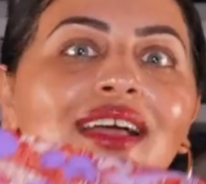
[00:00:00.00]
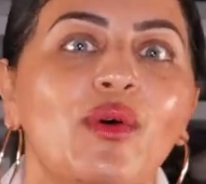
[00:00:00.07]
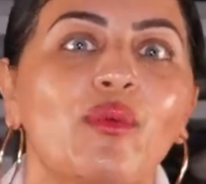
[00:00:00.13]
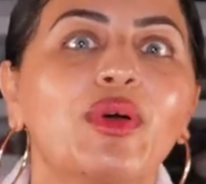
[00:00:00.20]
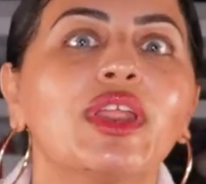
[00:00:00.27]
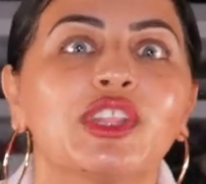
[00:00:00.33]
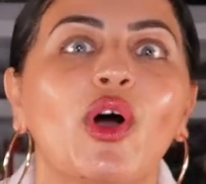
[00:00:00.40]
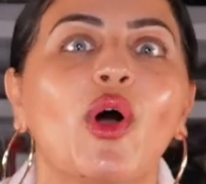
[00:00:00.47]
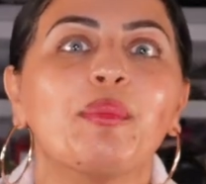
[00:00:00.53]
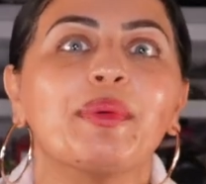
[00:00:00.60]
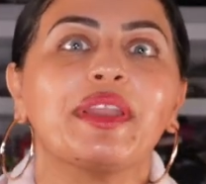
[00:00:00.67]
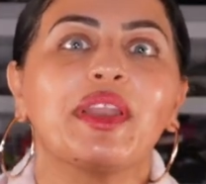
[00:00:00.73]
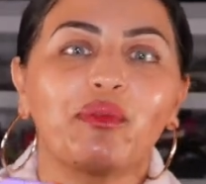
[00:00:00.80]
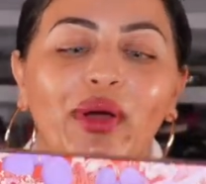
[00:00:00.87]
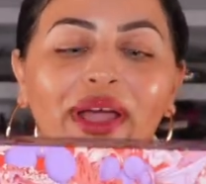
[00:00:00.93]
We need to open
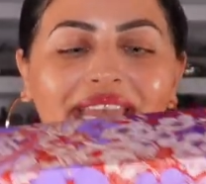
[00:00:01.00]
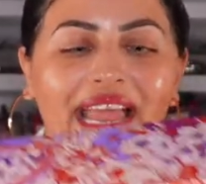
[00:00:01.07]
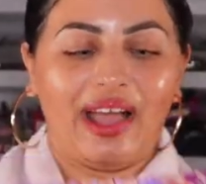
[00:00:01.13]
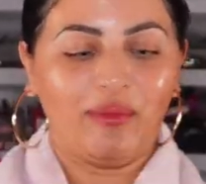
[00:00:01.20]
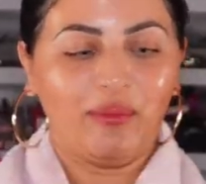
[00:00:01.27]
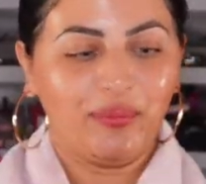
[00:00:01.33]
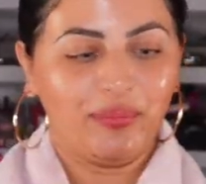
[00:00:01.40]
it right now.